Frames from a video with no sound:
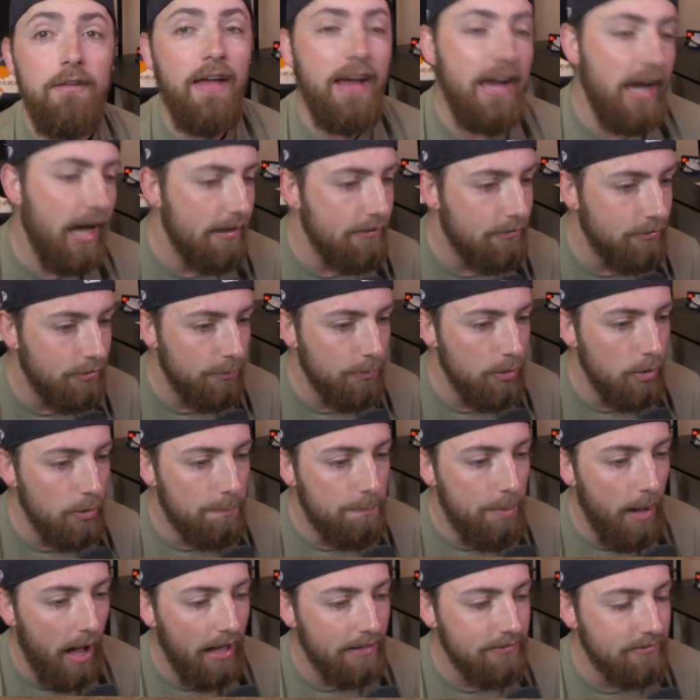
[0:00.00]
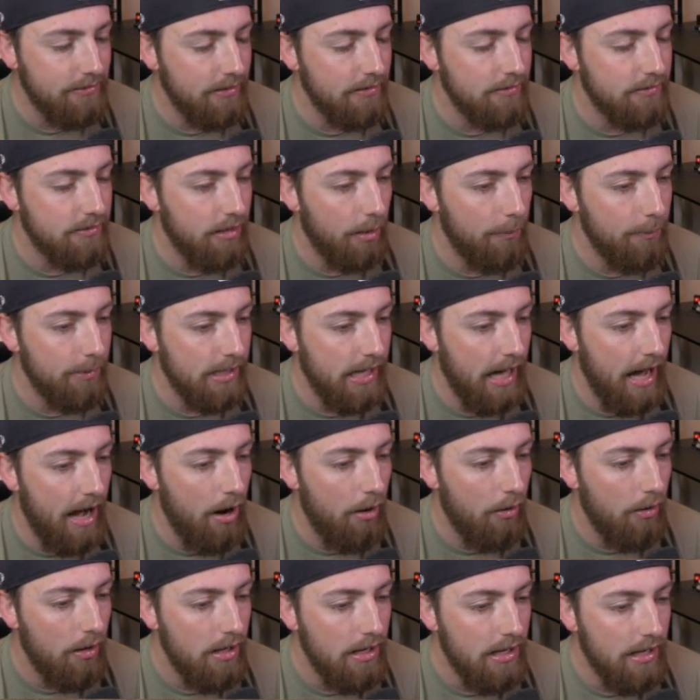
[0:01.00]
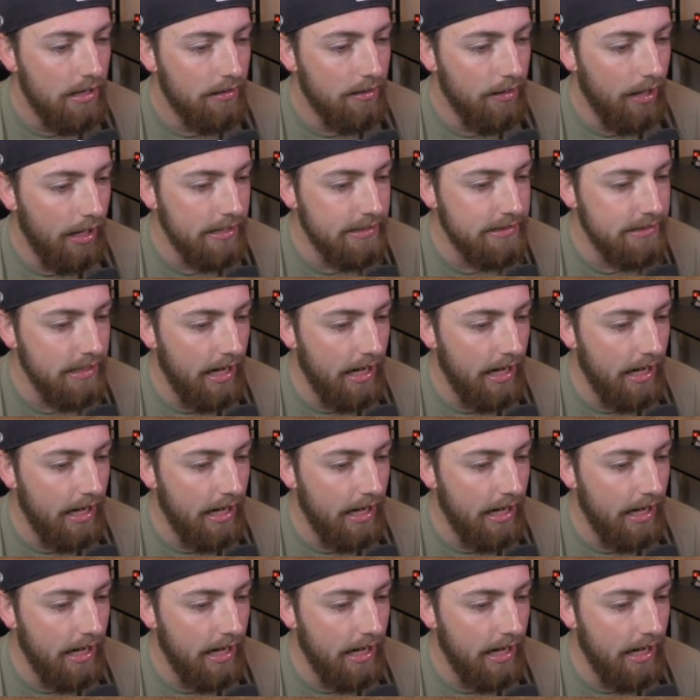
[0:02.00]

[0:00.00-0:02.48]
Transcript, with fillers: they got some new bat skins coming out. Like,